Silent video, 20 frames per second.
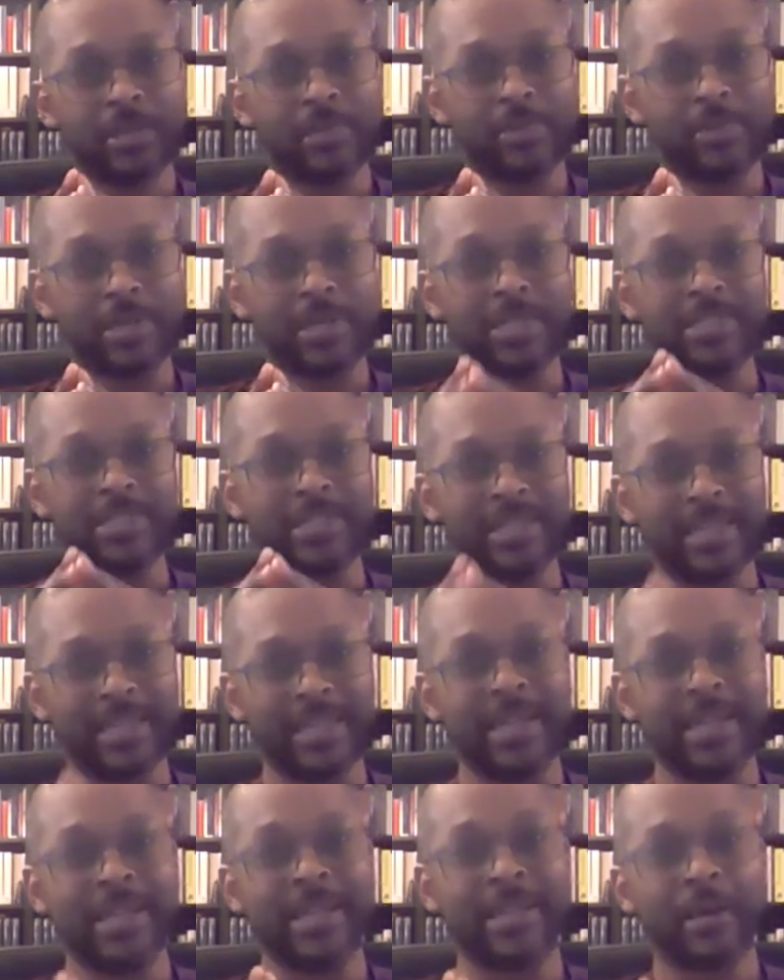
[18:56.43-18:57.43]
Because
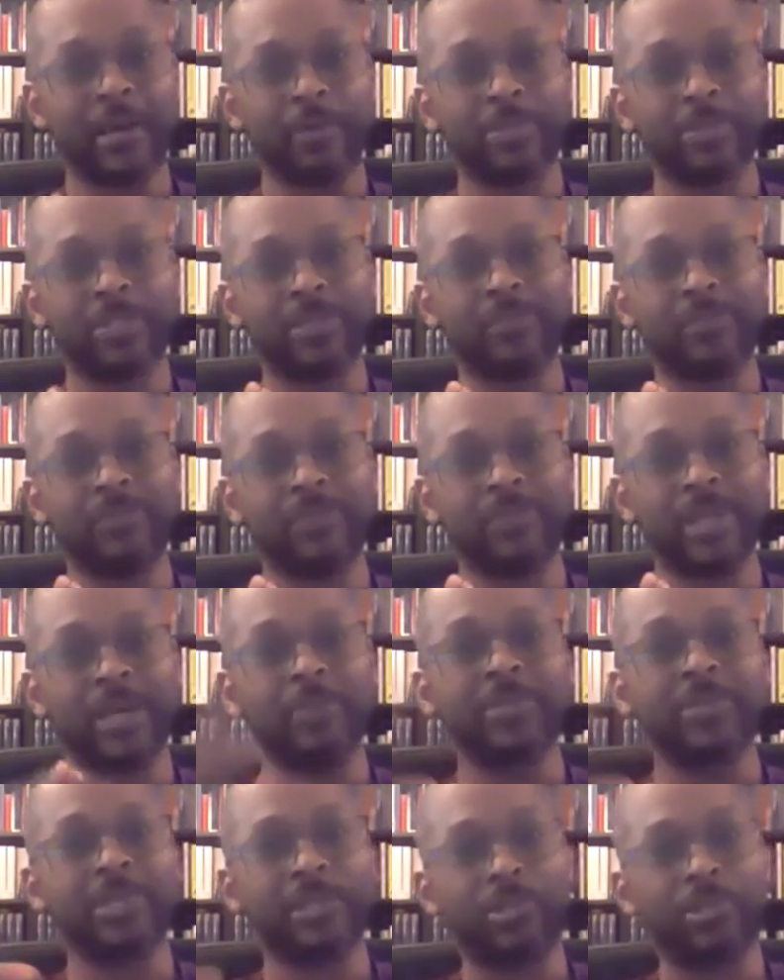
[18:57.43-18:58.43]
again, it helps
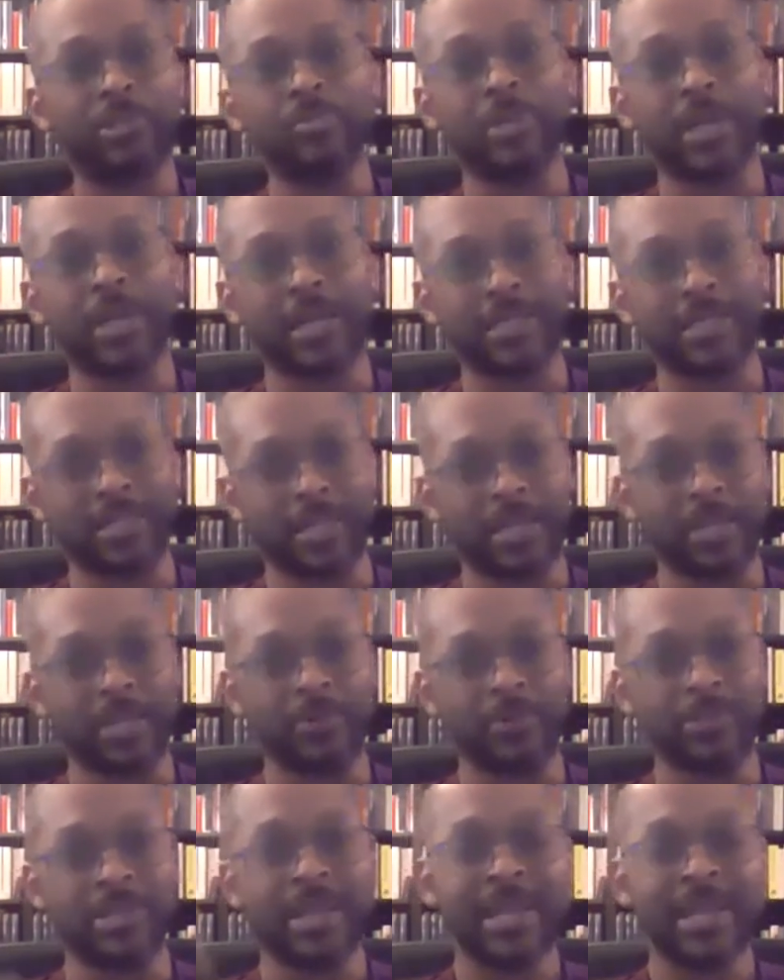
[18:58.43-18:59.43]
to humanize the
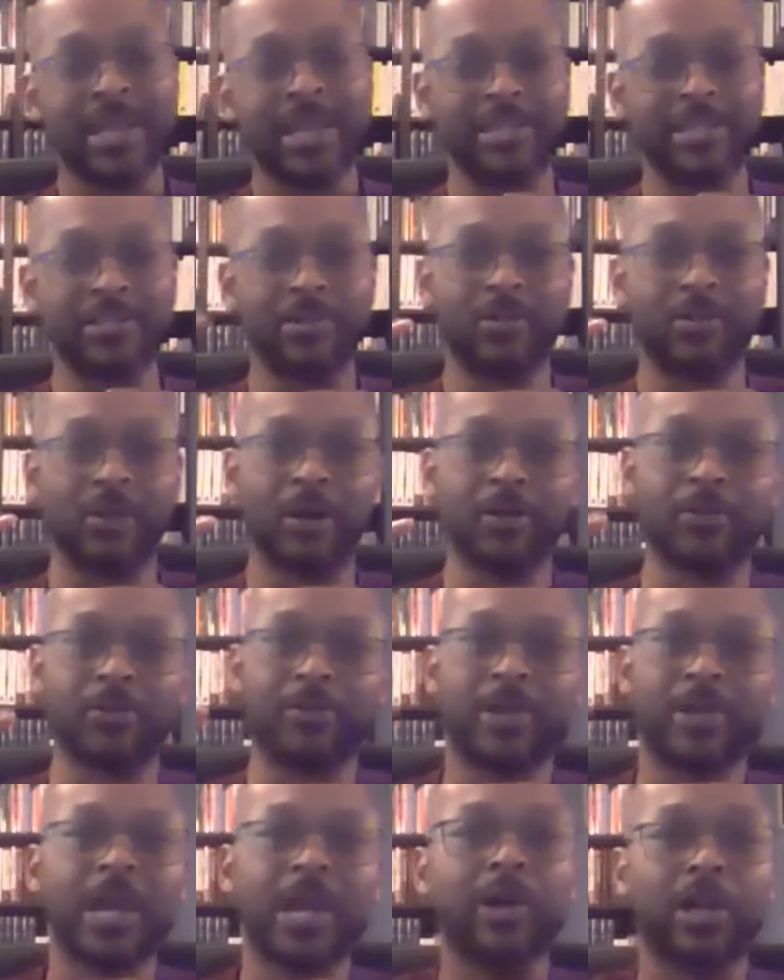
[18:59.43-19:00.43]
language. It's no
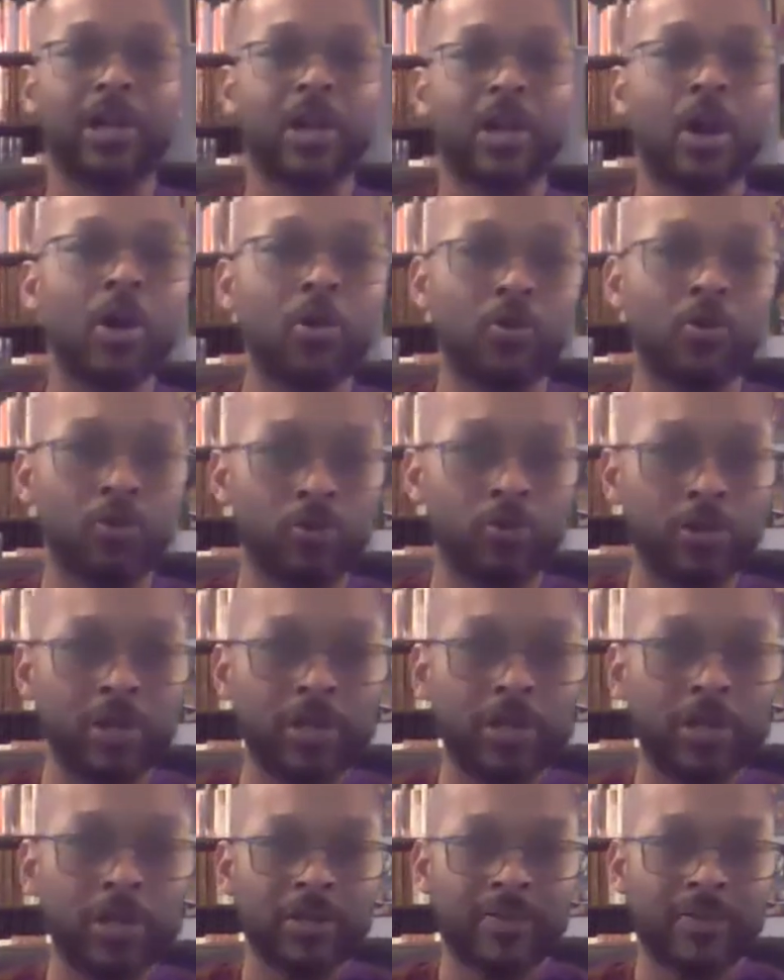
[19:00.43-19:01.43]
longer now a code,
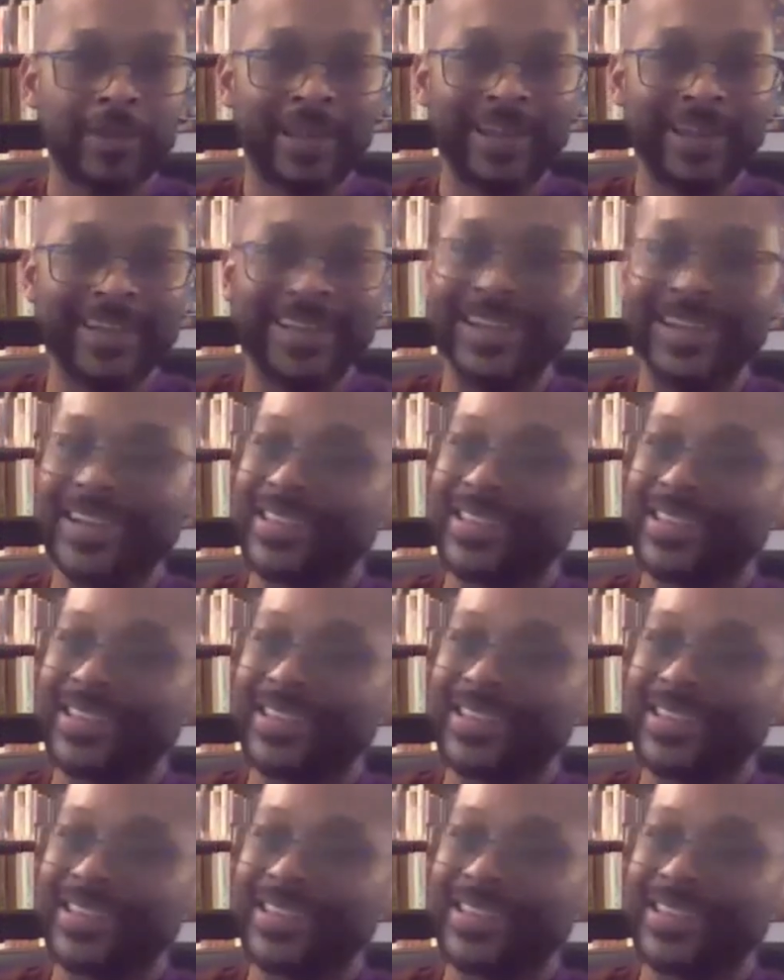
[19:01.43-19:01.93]
right?